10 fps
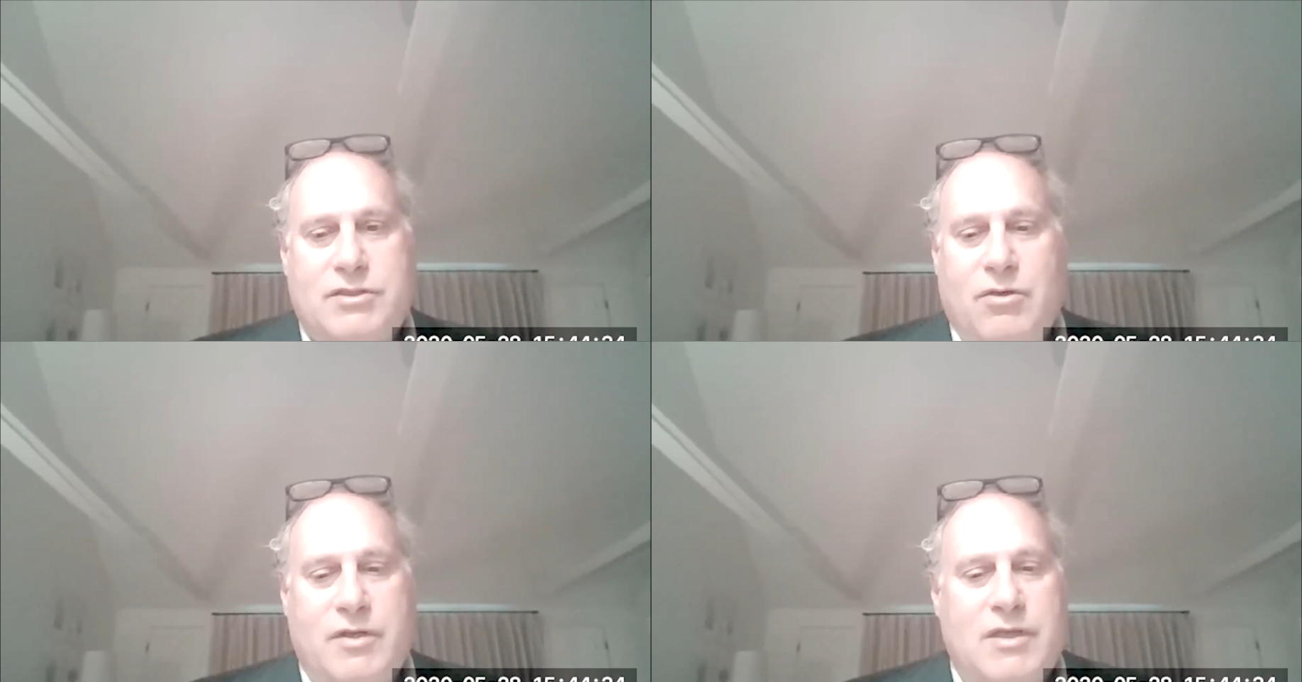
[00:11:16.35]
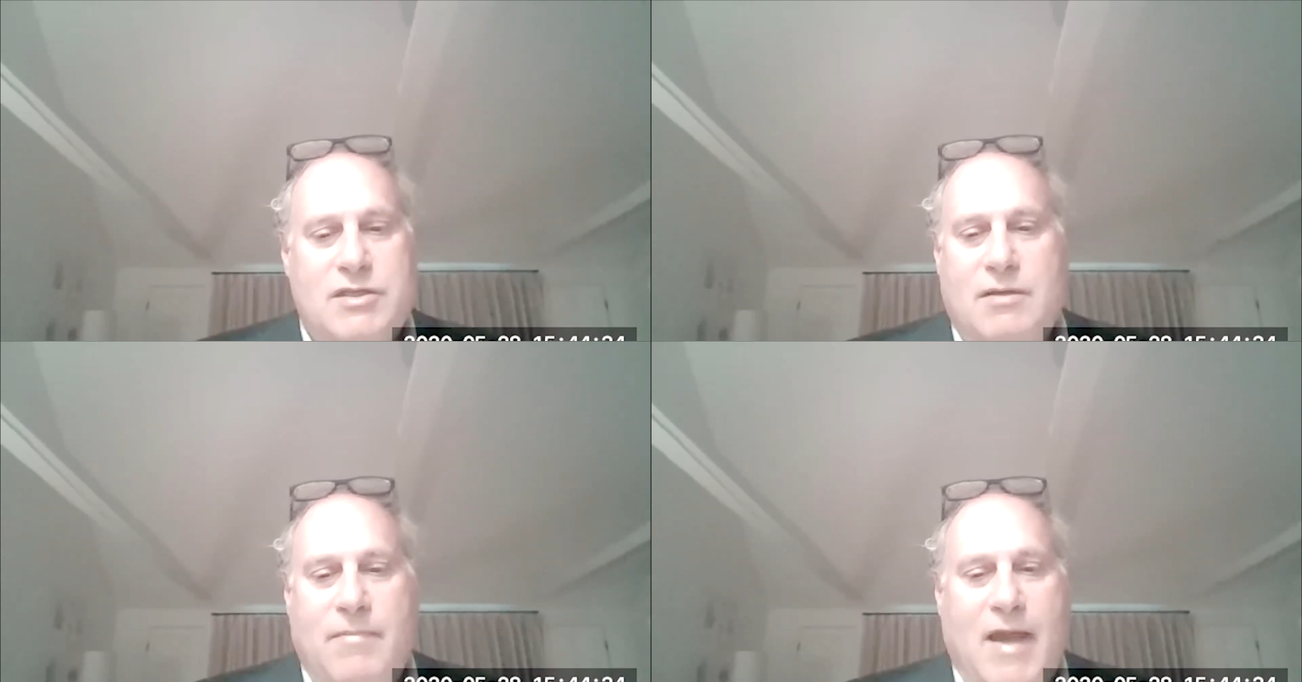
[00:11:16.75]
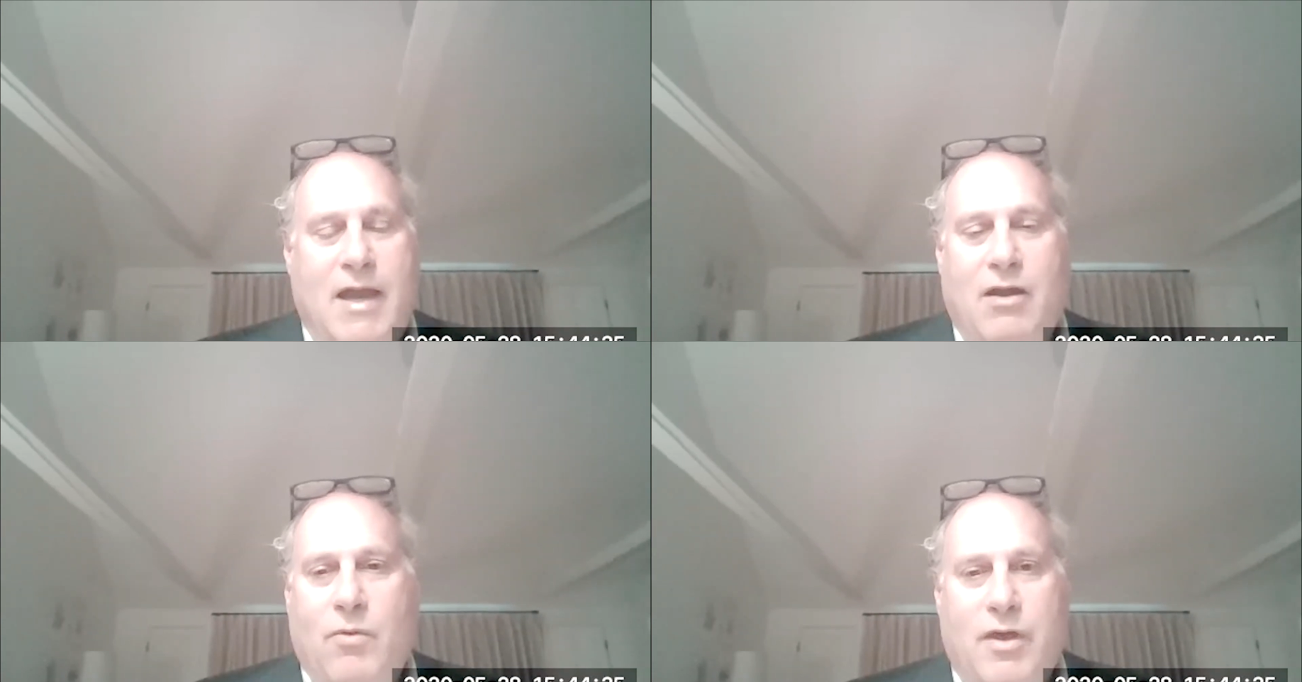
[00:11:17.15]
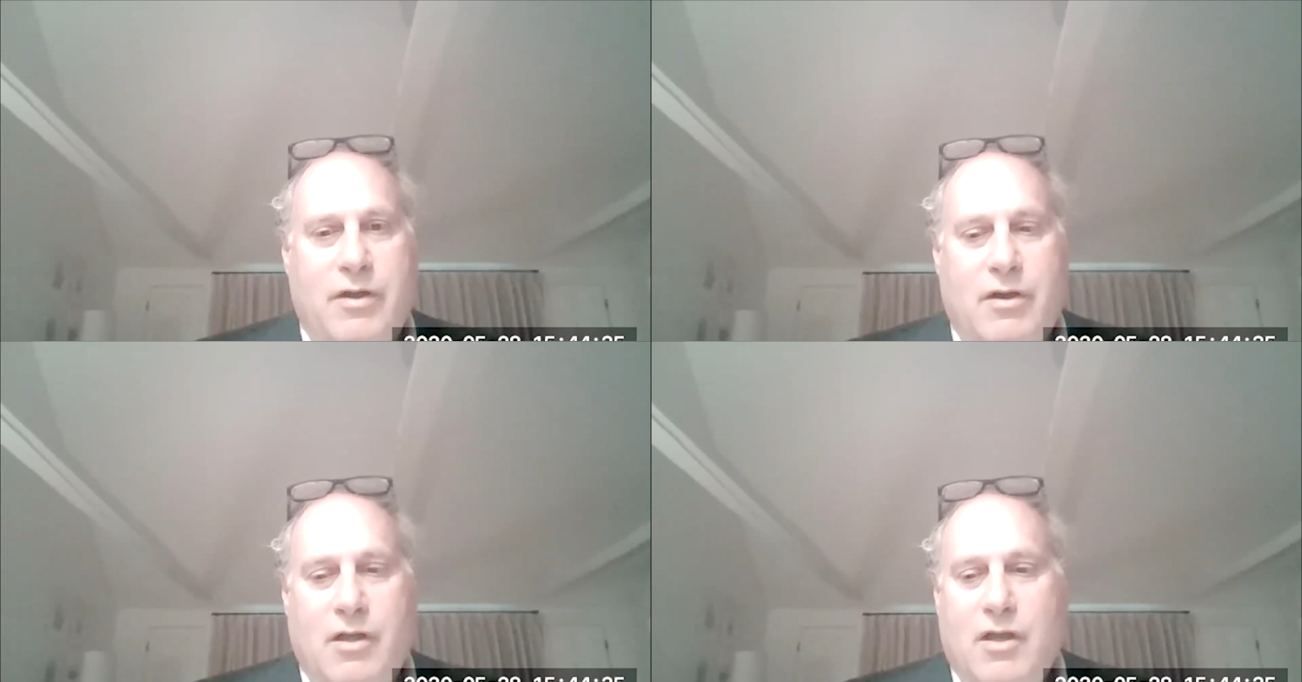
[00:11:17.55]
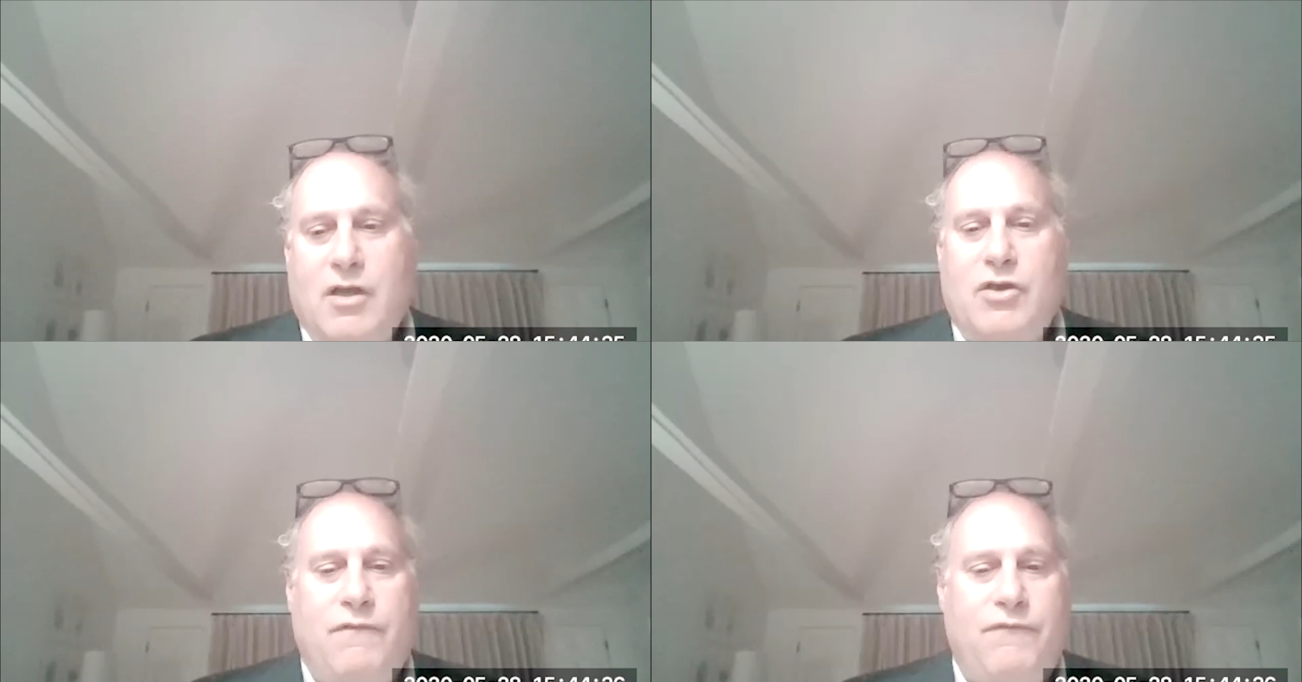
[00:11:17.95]
So it doesn't matter whether
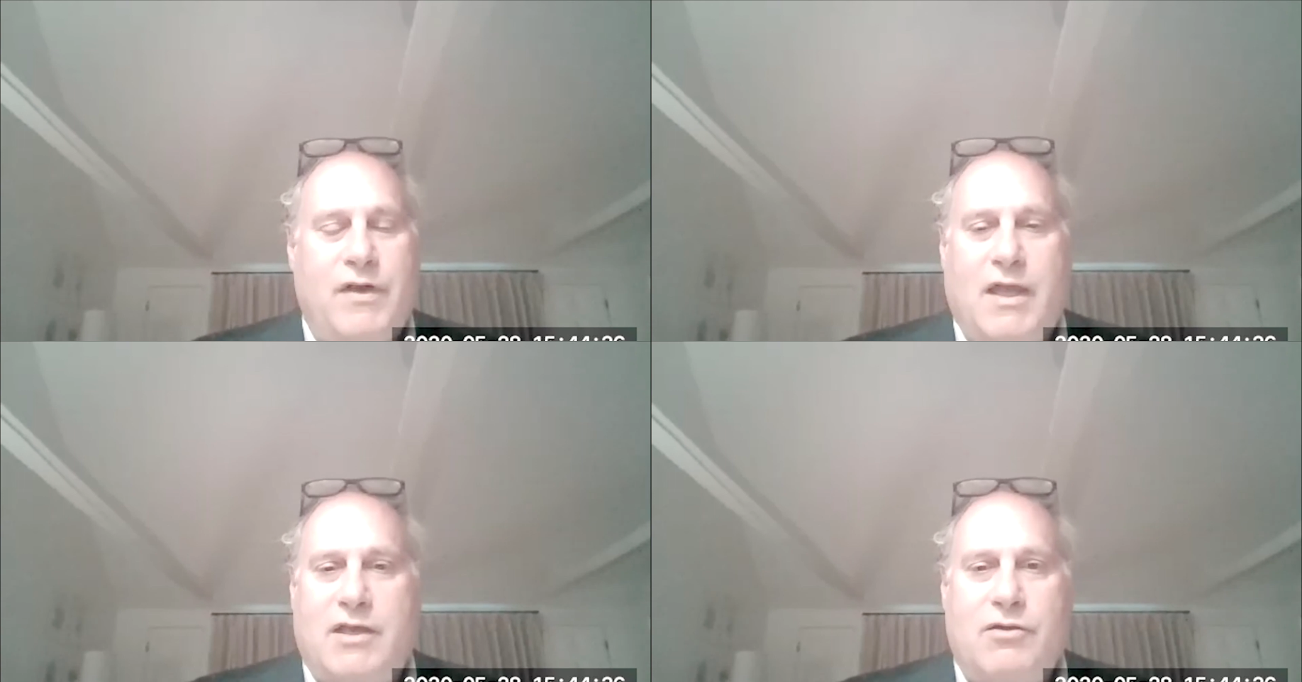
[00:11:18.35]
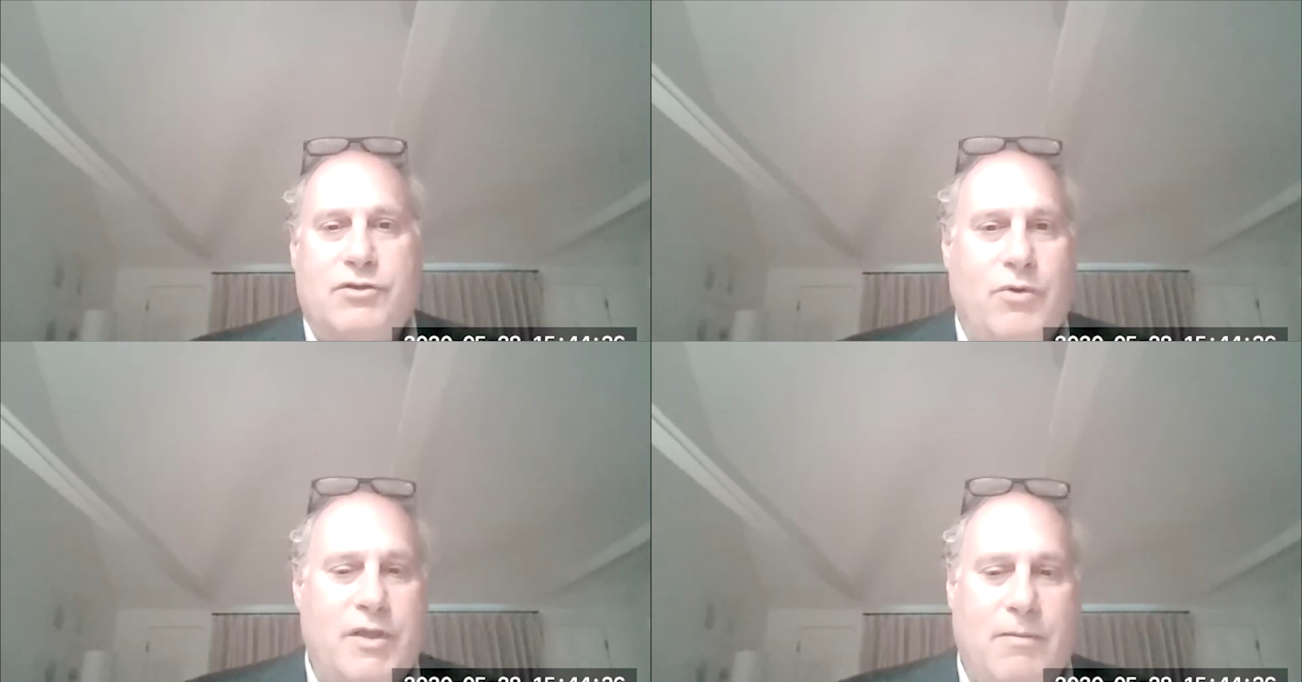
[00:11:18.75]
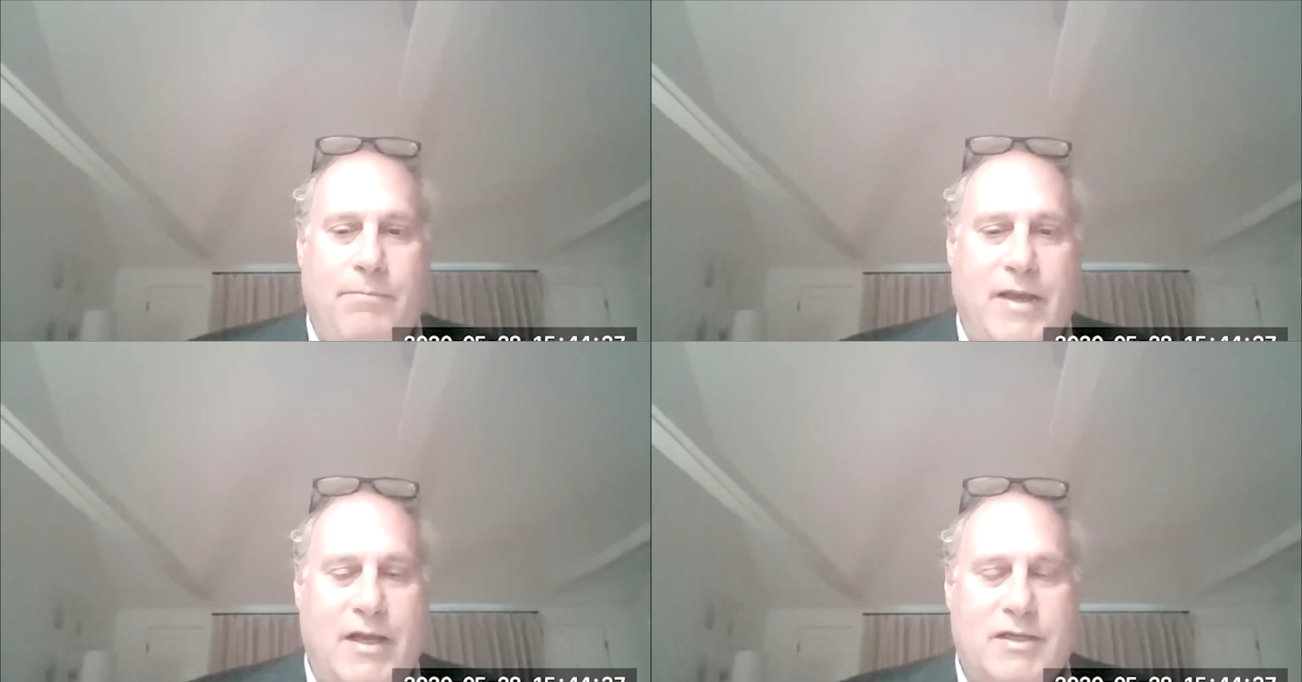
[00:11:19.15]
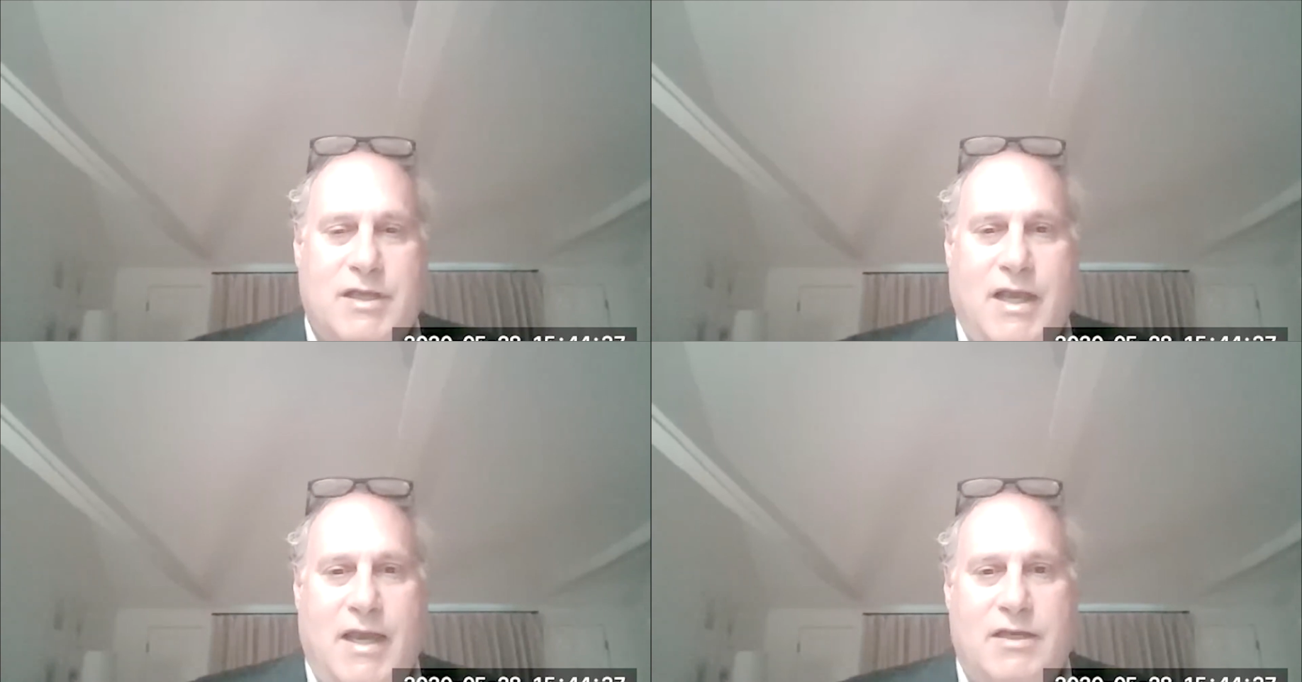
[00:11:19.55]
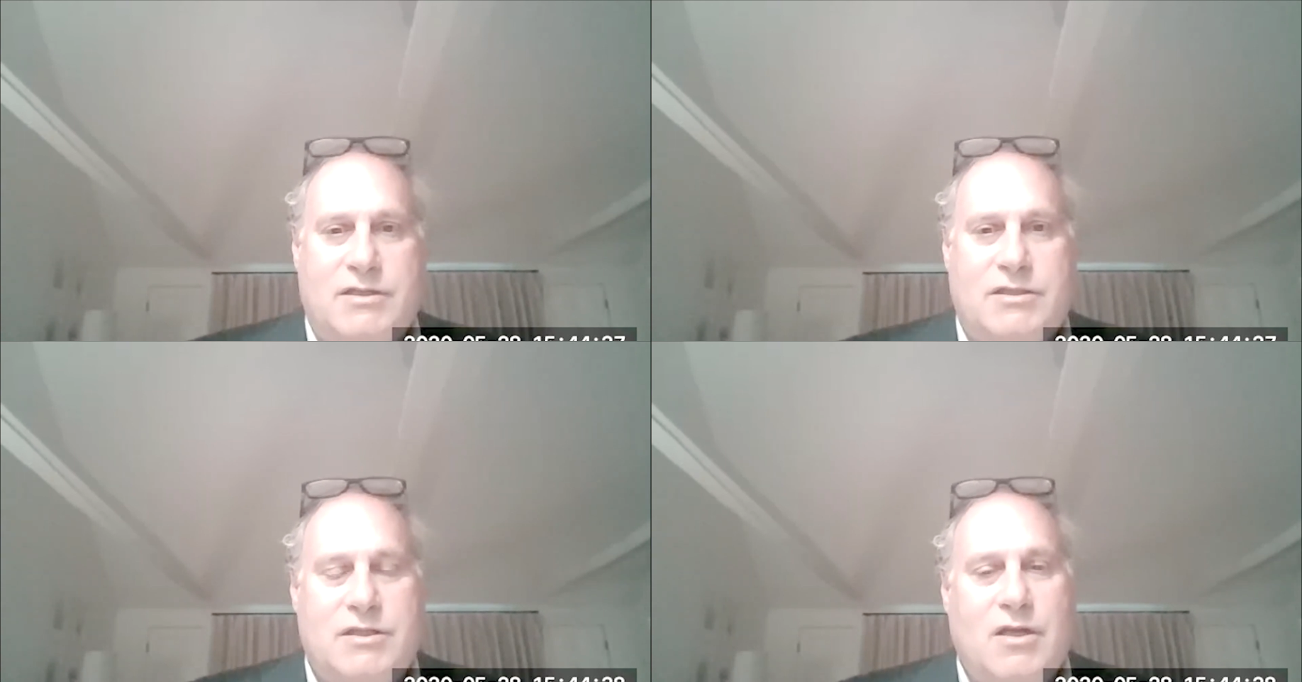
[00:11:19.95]
you feel like you're doing the biggest
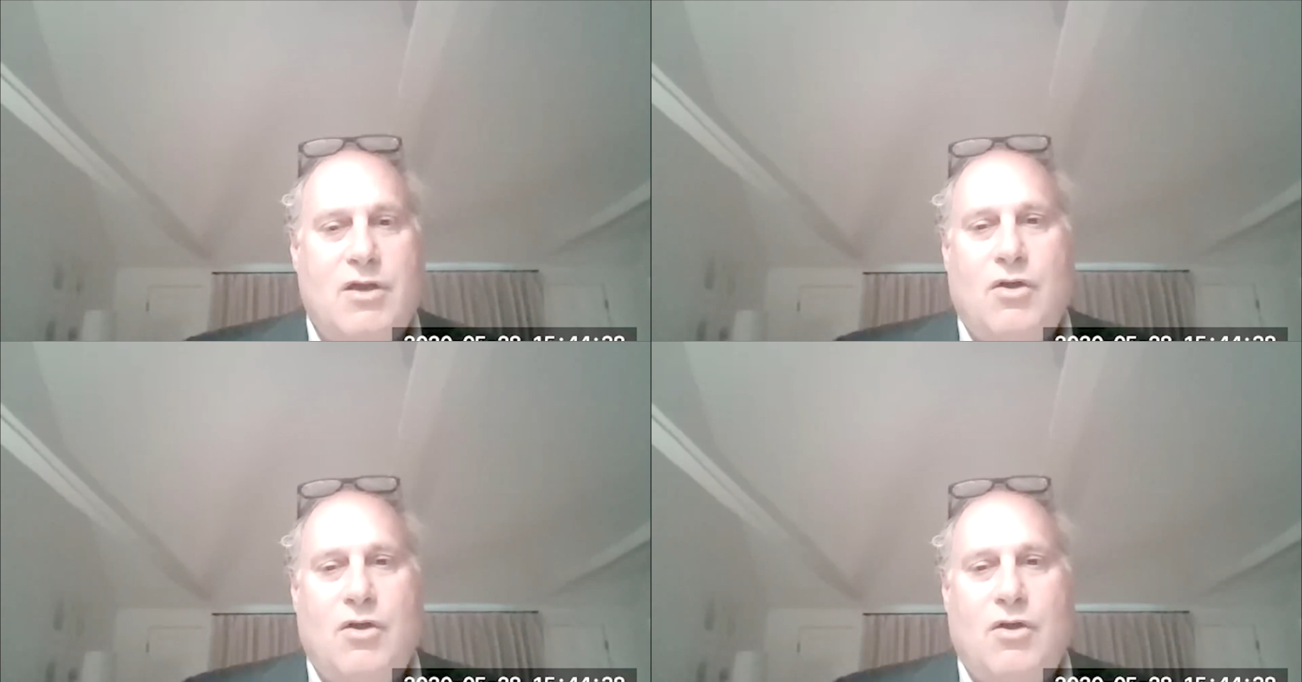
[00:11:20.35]
case